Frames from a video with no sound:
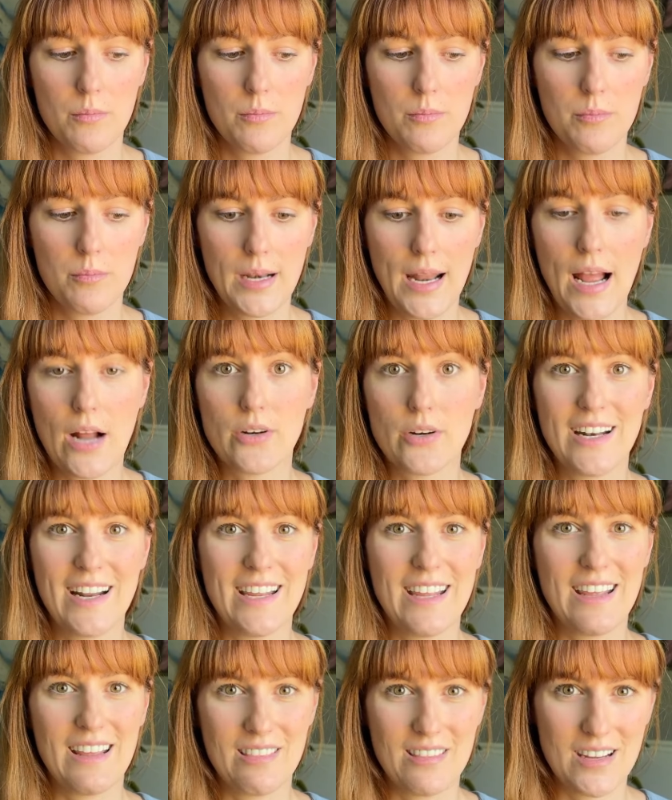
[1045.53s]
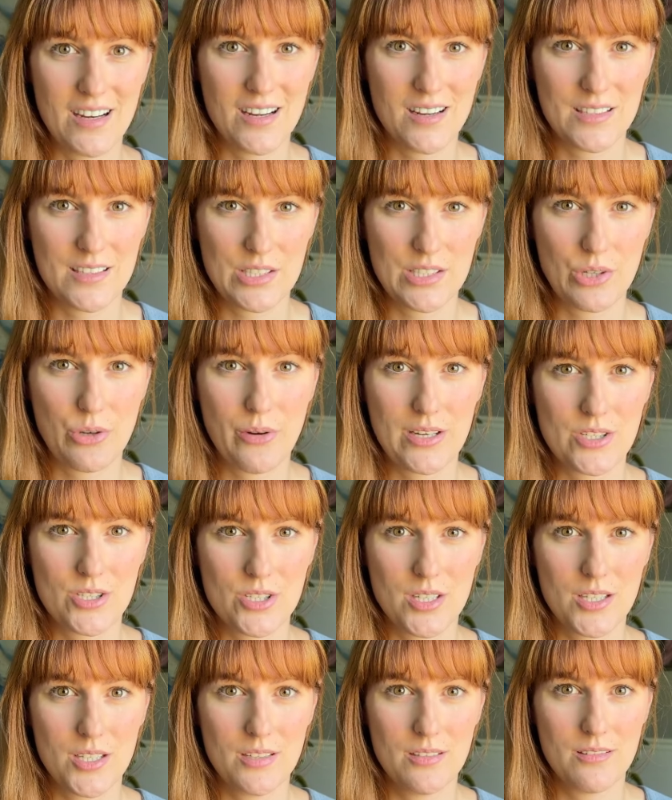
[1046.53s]
But how did I get there is the
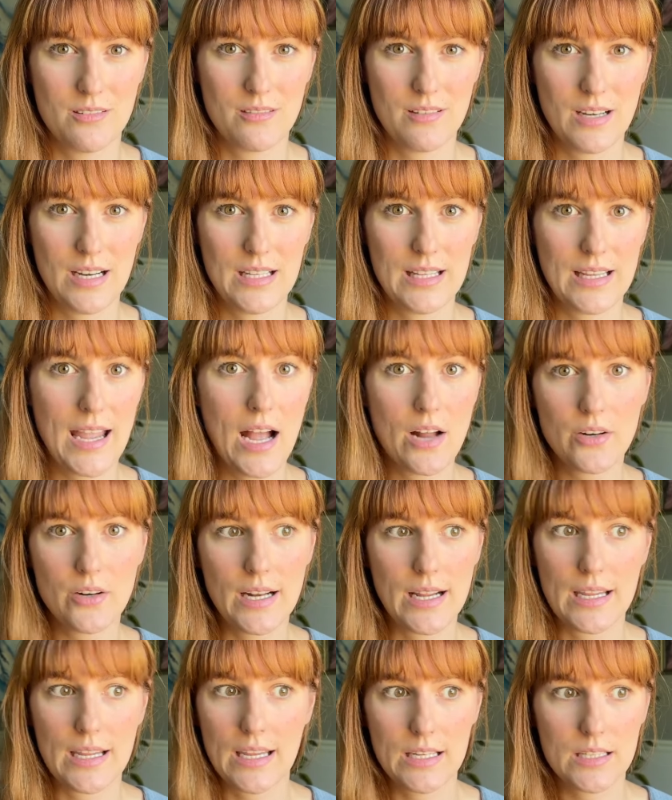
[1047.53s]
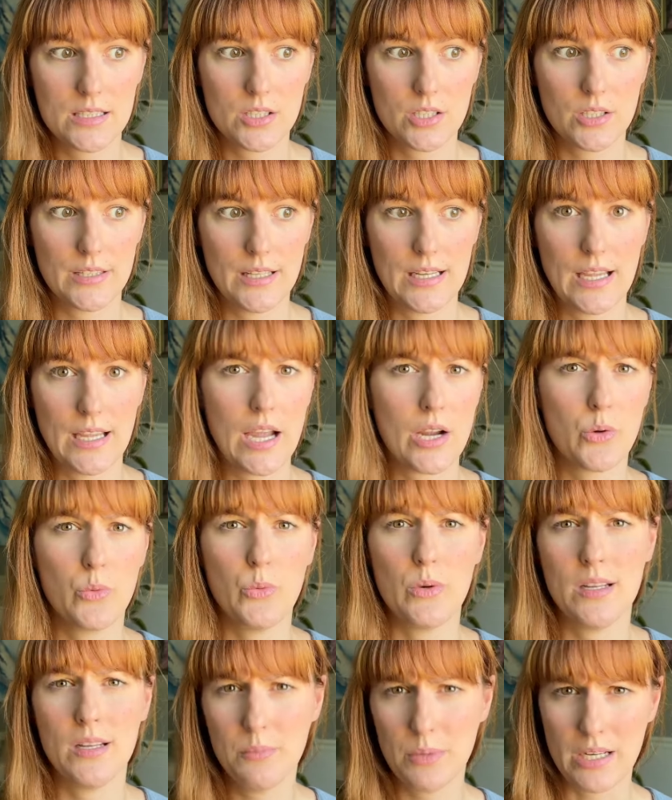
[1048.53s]
question, right? Like how did I get to like
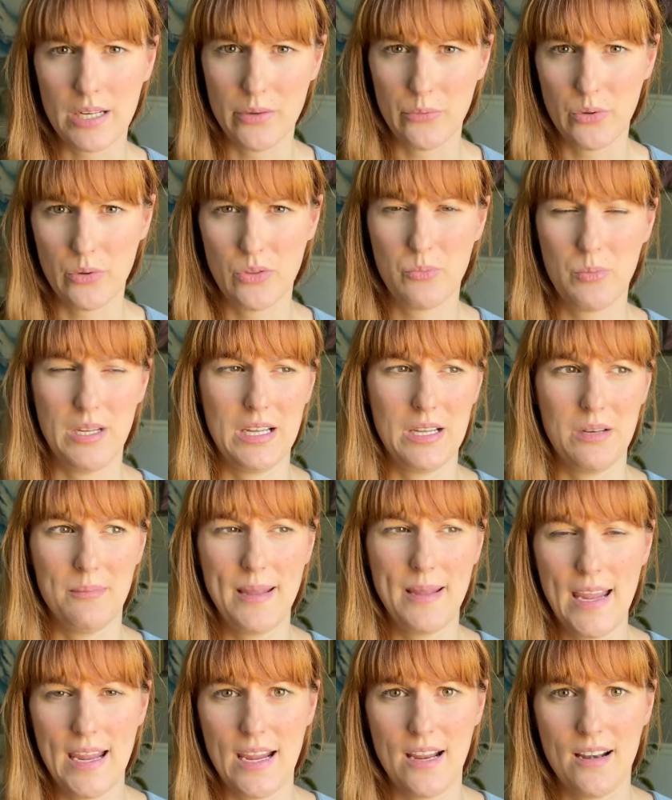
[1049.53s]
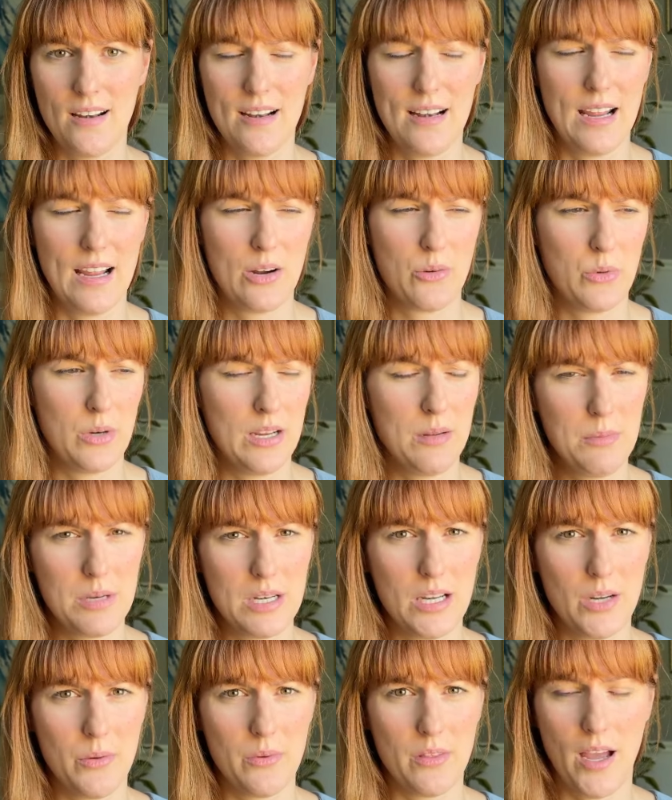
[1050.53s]
equanimity with being in pain and
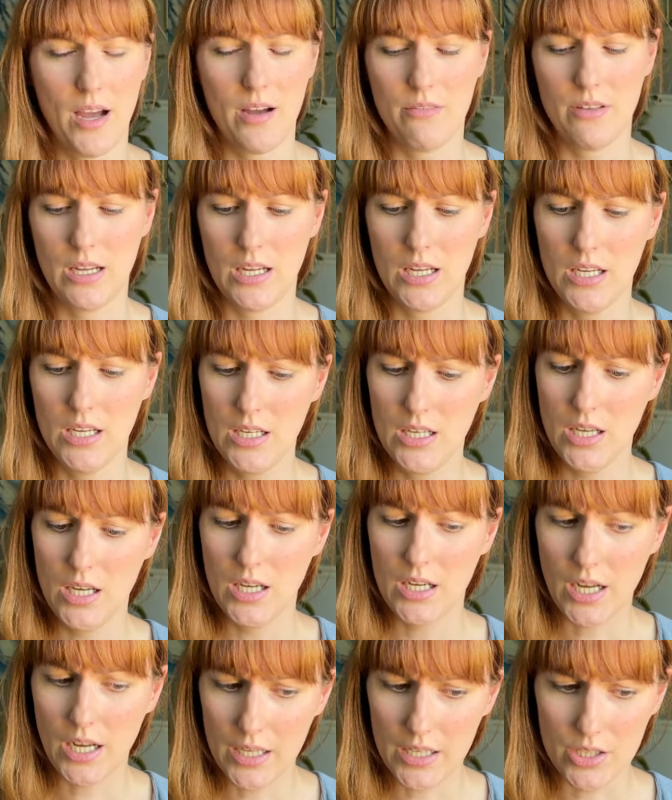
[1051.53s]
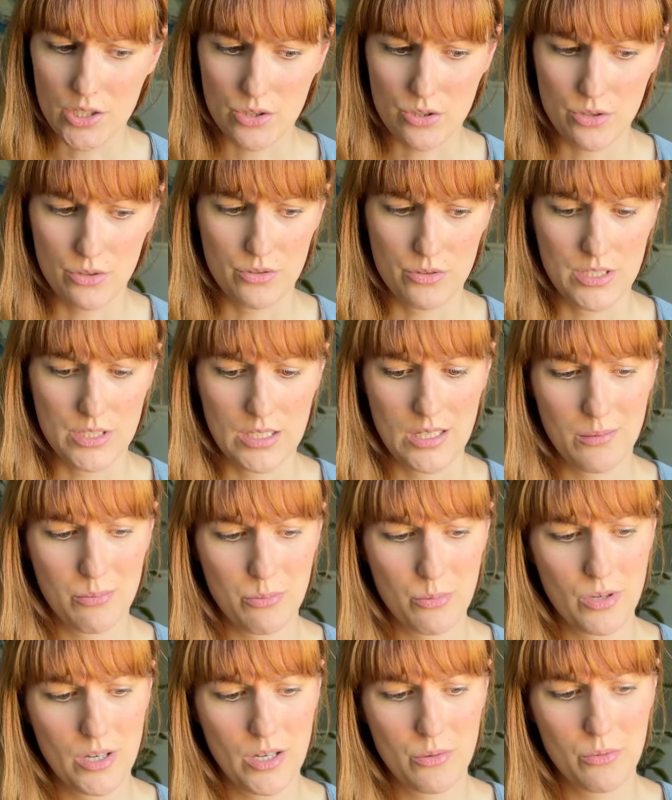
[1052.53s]
equanimity with having gut issues and
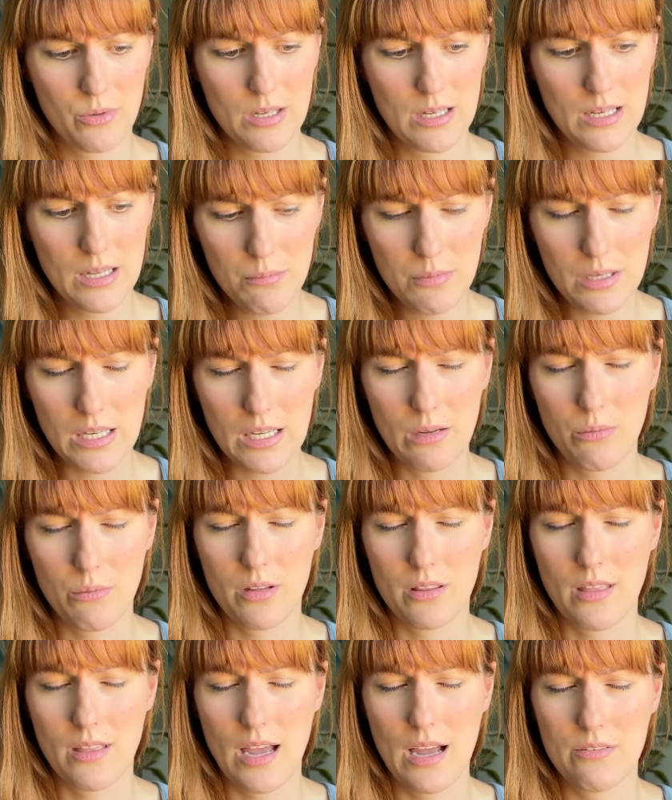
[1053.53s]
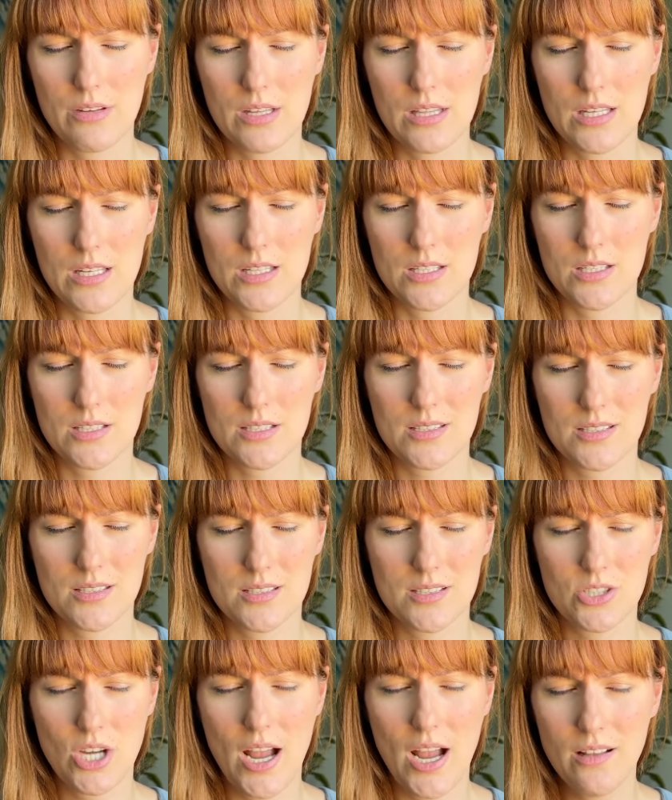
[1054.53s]
equanimity with having these
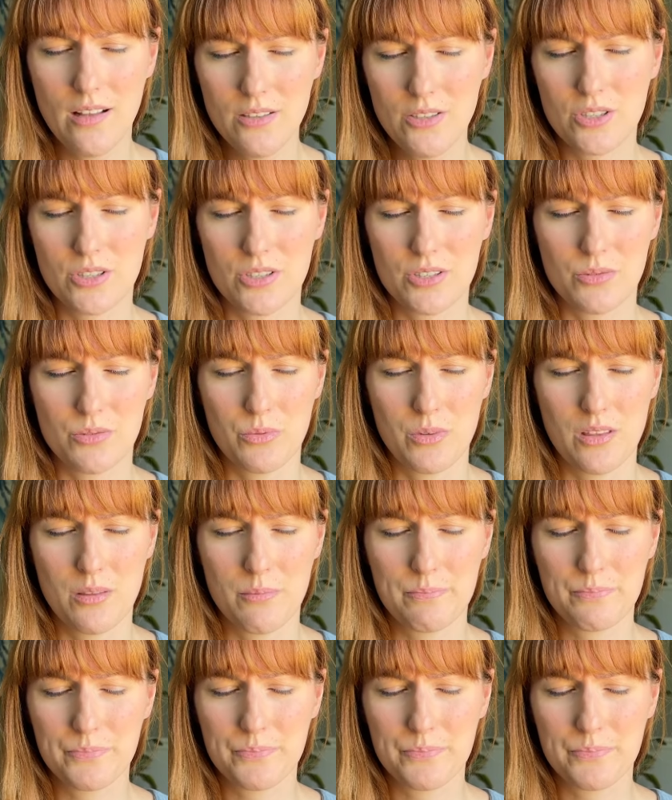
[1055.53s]
challenges with